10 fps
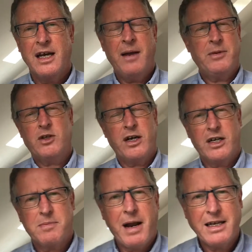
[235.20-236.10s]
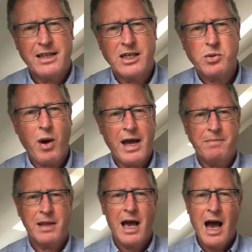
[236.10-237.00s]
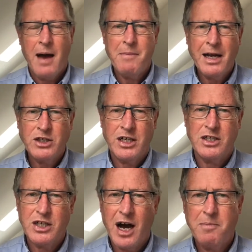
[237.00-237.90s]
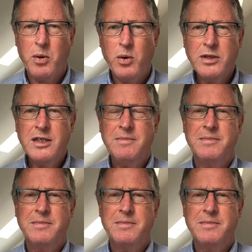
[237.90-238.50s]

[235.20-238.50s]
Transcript: Let me try and explain it this way. Imagine a dartboard.